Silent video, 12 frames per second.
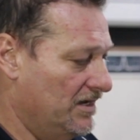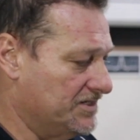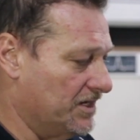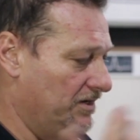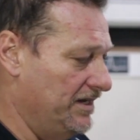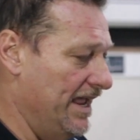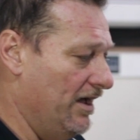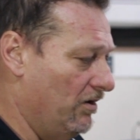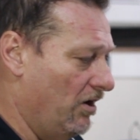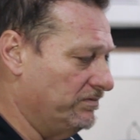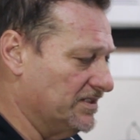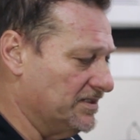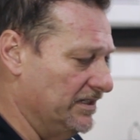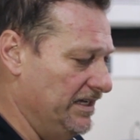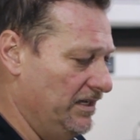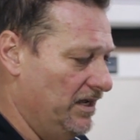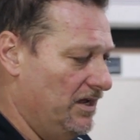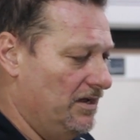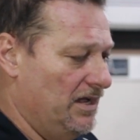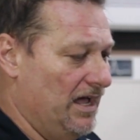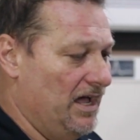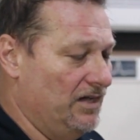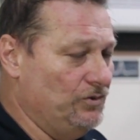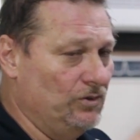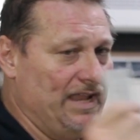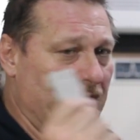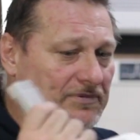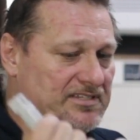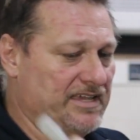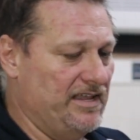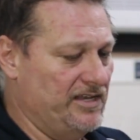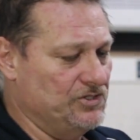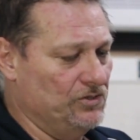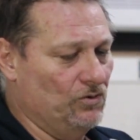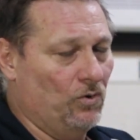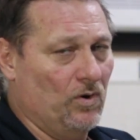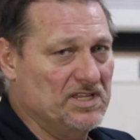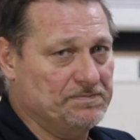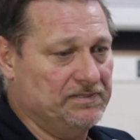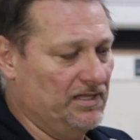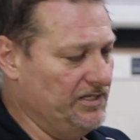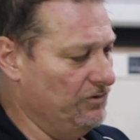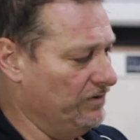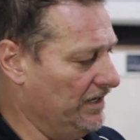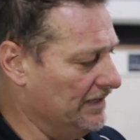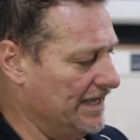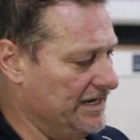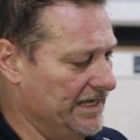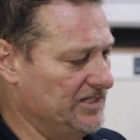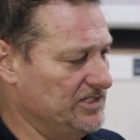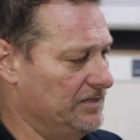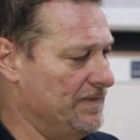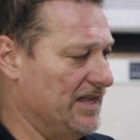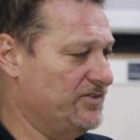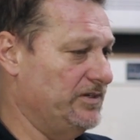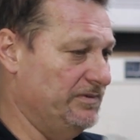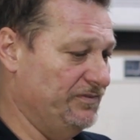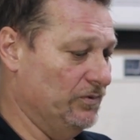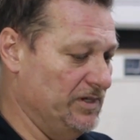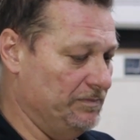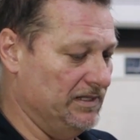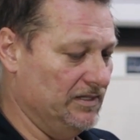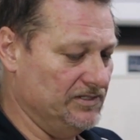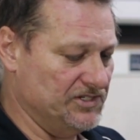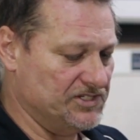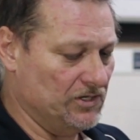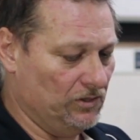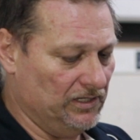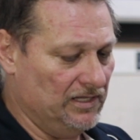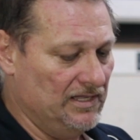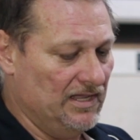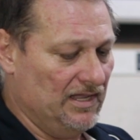So now, obviously, a good habit to get into, always plug your regulator into your battery before you plug your solar.